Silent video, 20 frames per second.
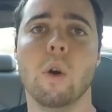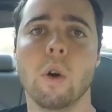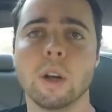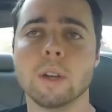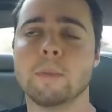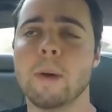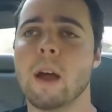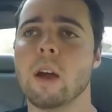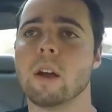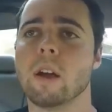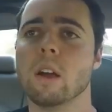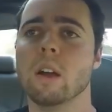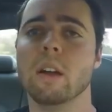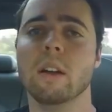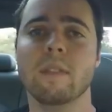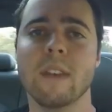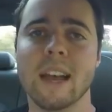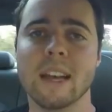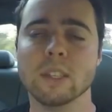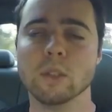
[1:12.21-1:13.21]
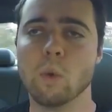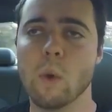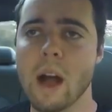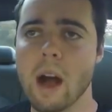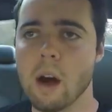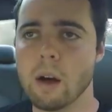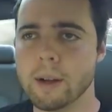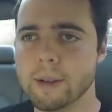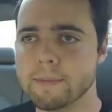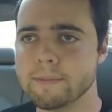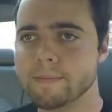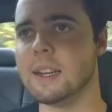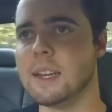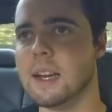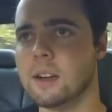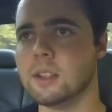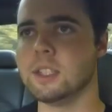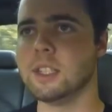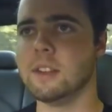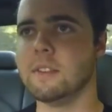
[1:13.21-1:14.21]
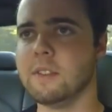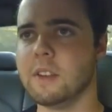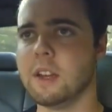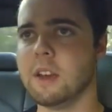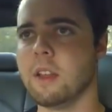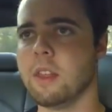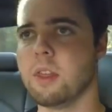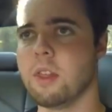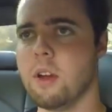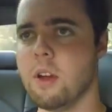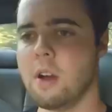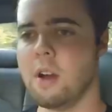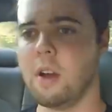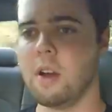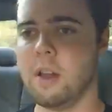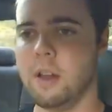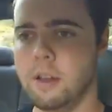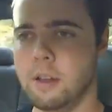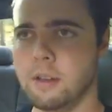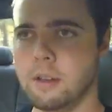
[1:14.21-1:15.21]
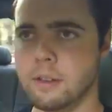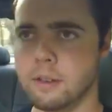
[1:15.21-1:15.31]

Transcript: horsepower curve as well. Downshift into third.